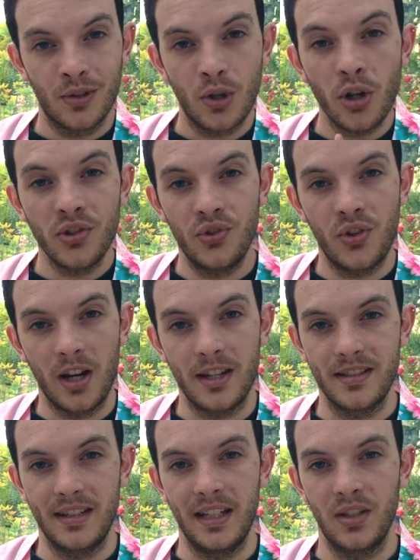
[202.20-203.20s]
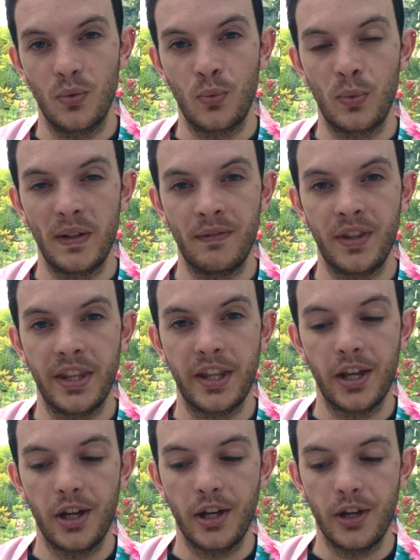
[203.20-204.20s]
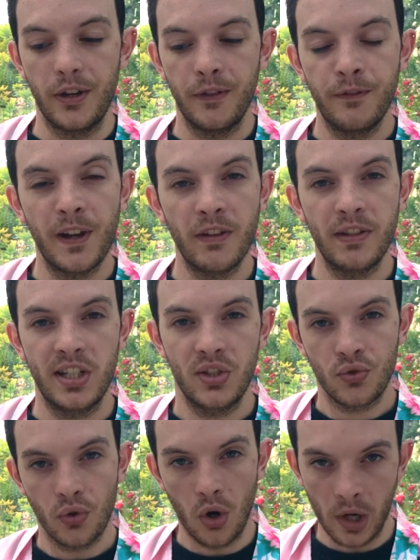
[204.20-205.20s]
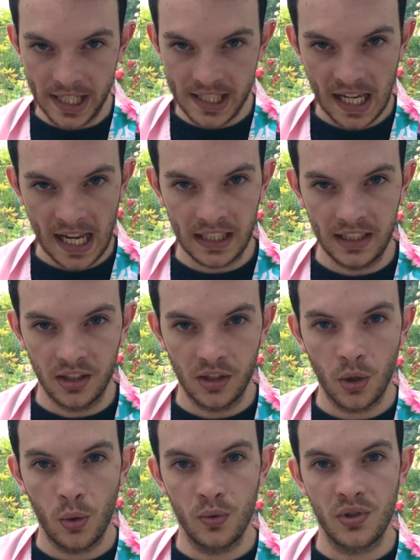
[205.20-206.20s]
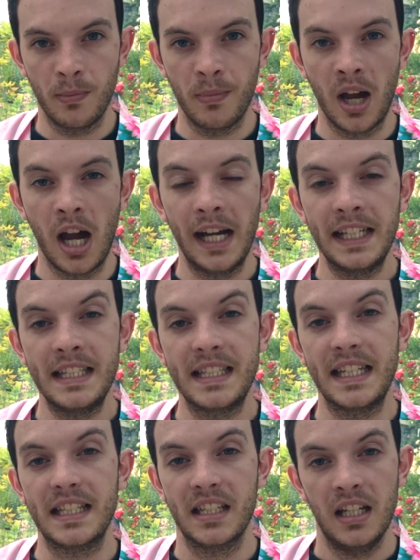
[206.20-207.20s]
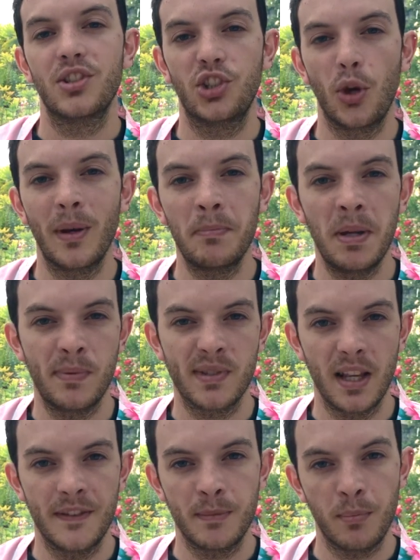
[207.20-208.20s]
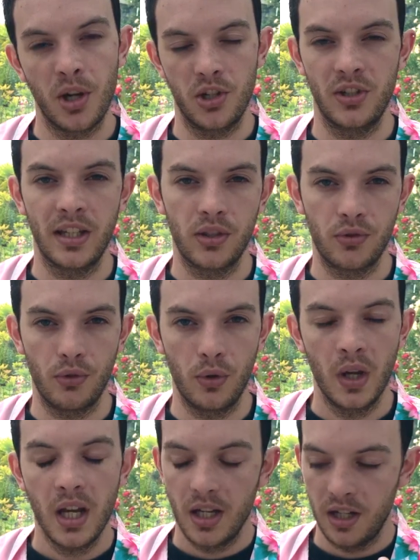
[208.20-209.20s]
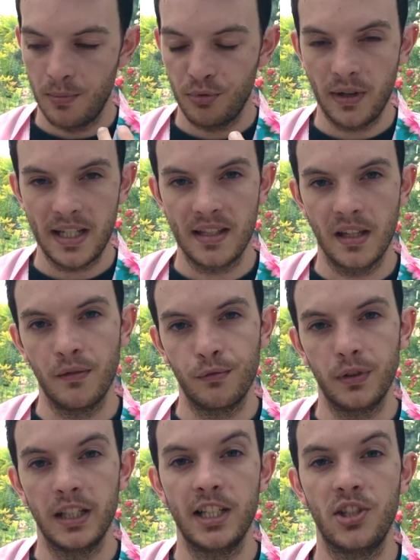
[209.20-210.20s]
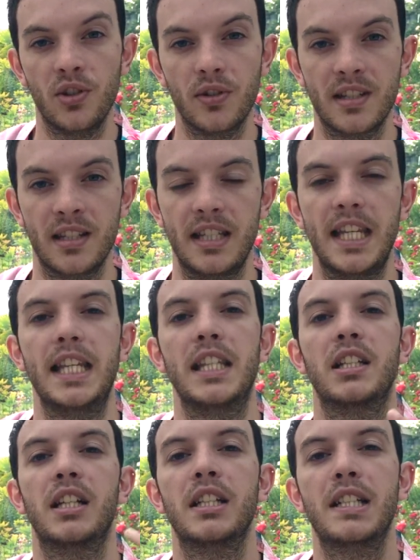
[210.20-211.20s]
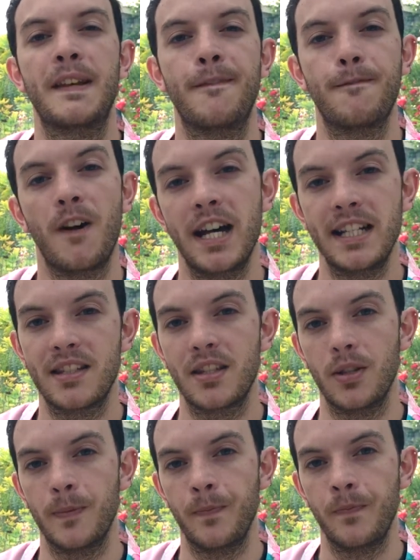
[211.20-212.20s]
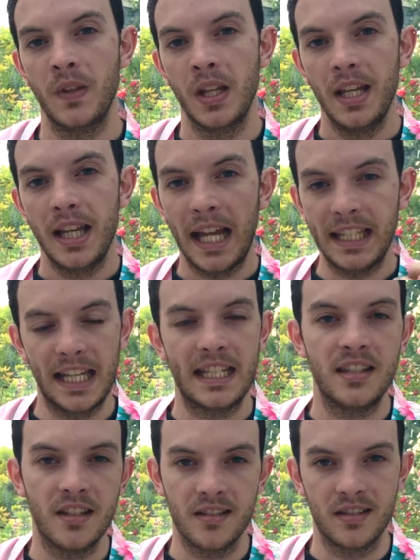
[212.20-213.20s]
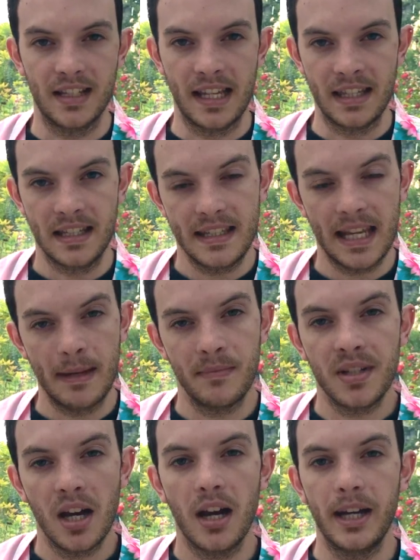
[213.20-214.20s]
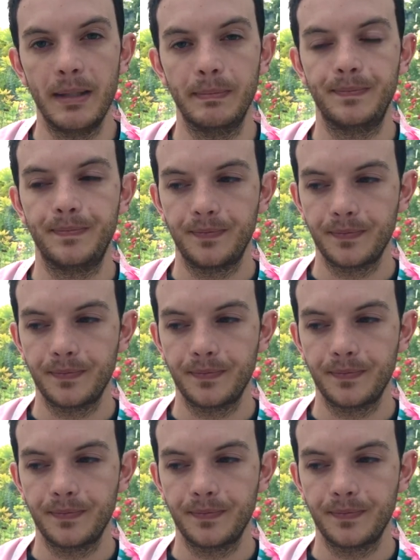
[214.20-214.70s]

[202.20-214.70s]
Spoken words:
contrasted with the very strong Italian culture behind it, showing people's lives burgeoning through an oppressive religiosity that defines them and yet doesn't at the same time.